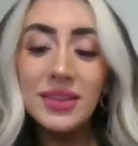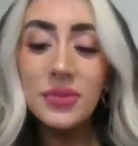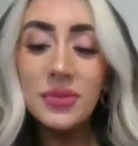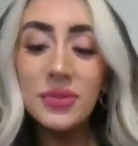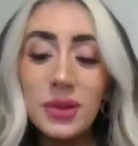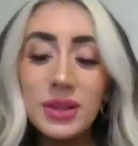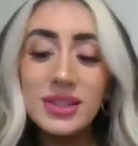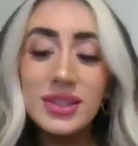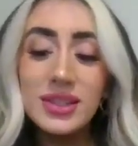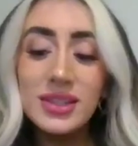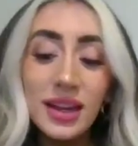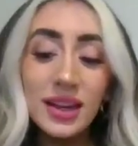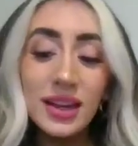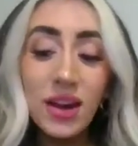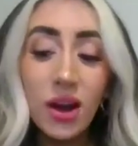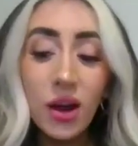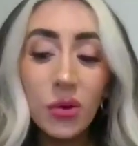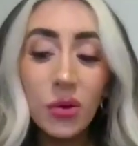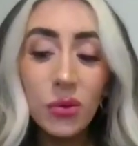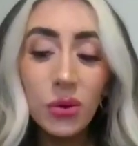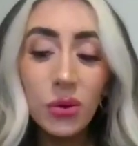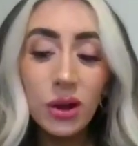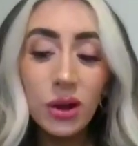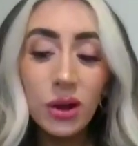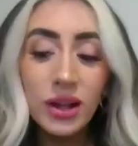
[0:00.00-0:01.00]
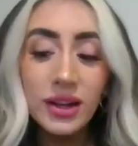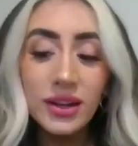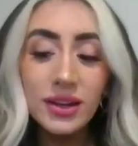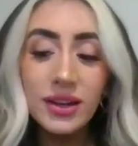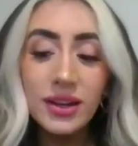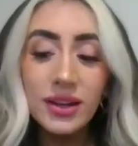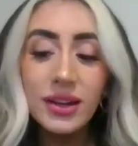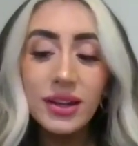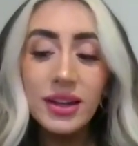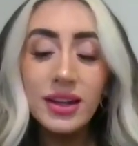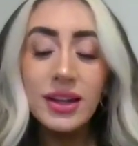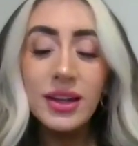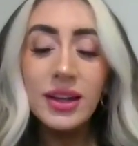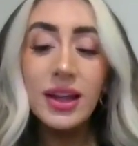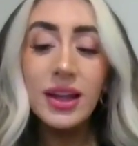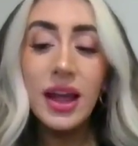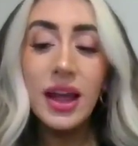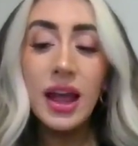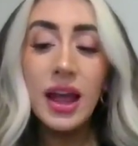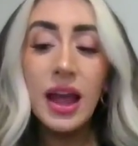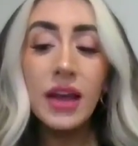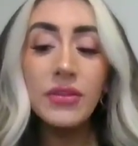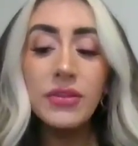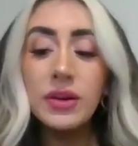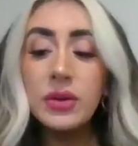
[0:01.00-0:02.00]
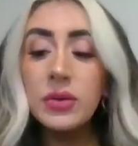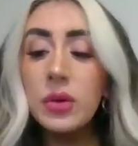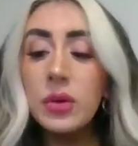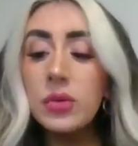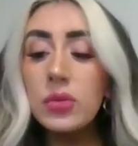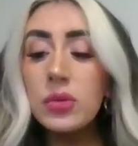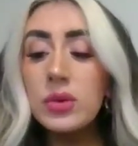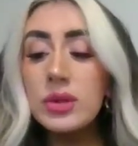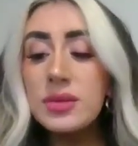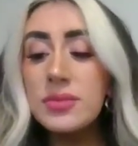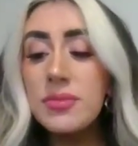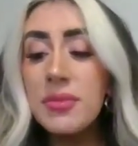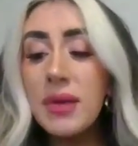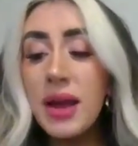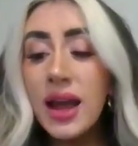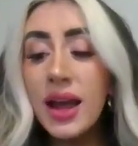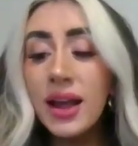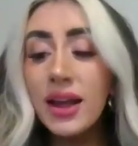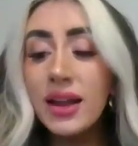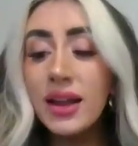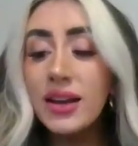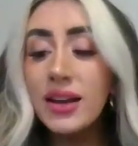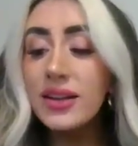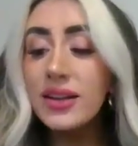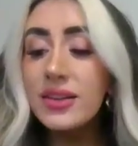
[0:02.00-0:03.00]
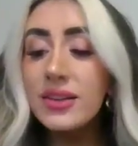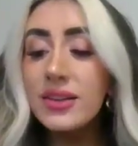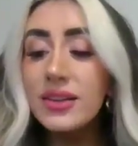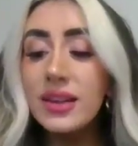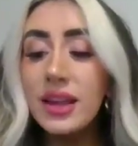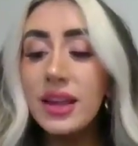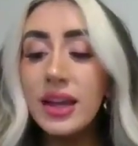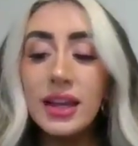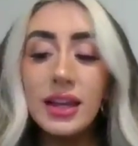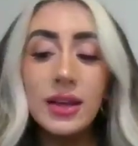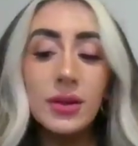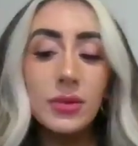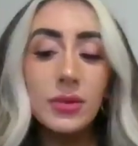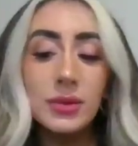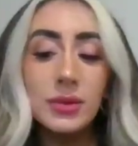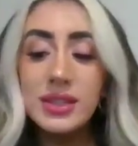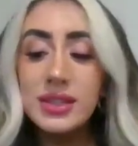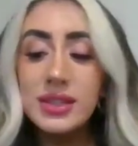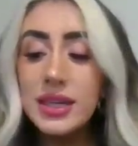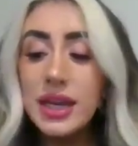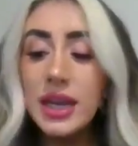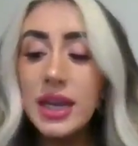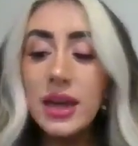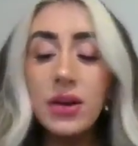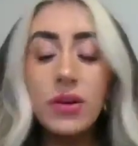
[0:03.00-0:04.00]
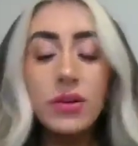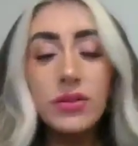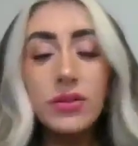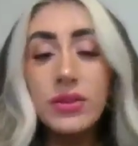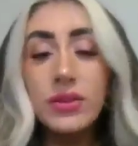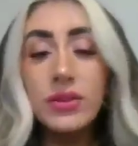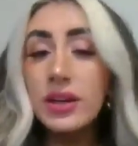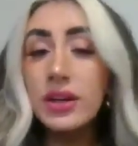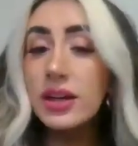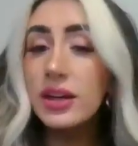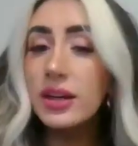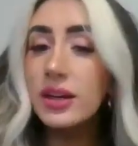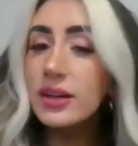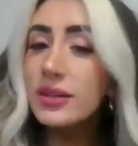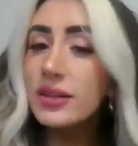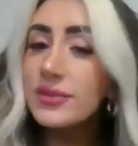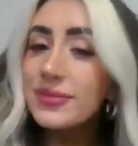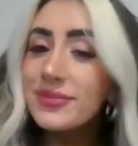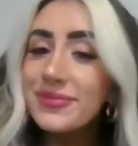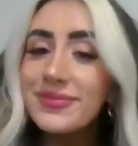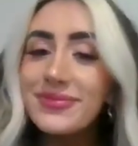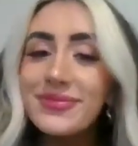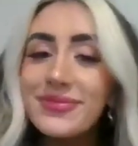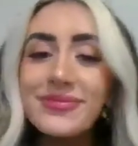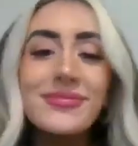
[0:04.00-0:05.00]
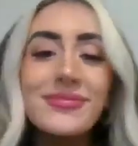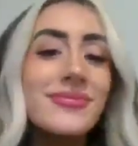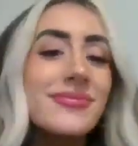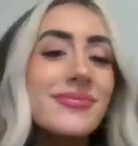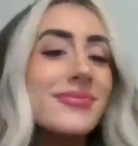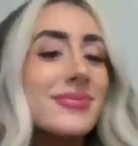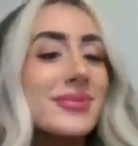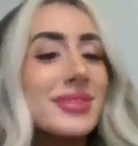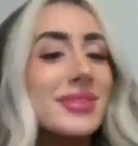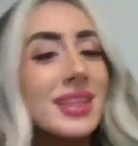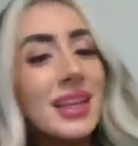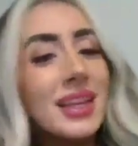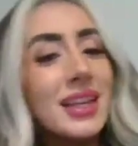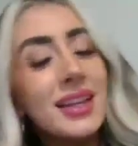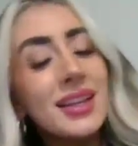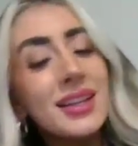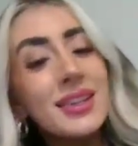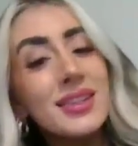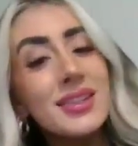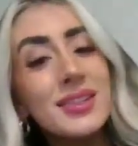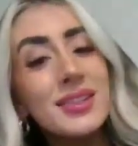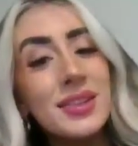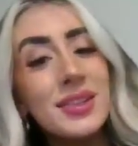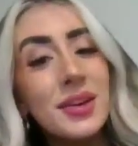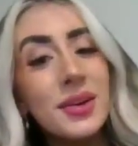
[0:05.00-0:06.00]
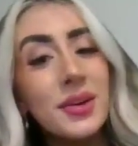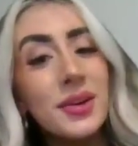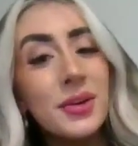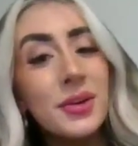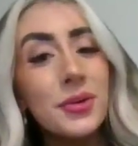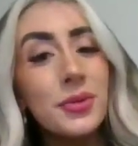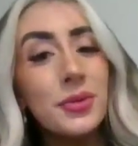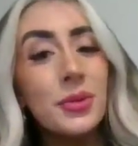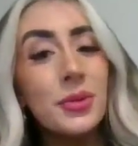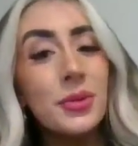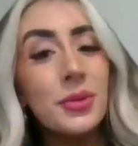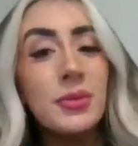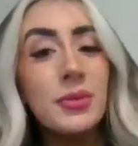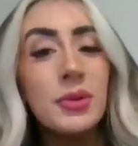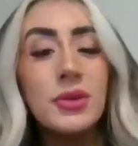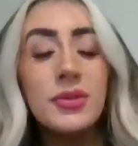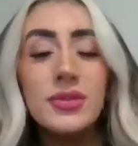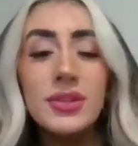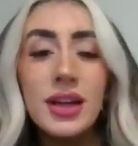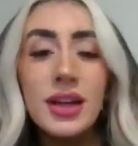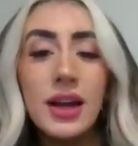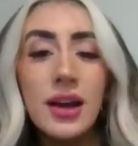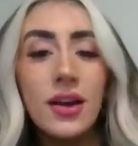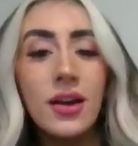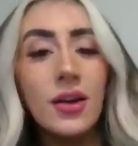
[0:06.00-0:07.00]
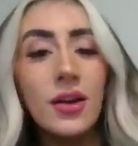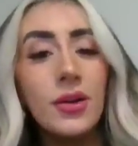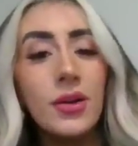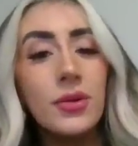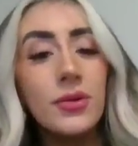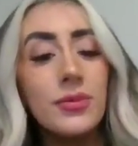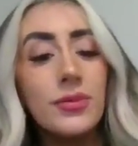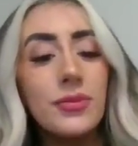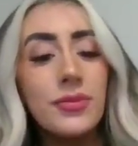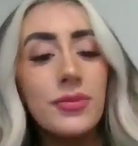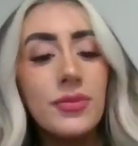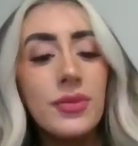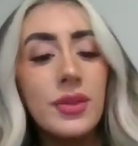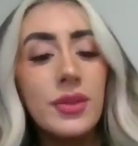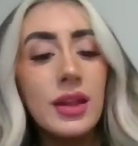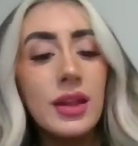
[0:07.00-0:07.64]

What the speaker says: once I got one, everyone was mad that he would stay over. So we moved out.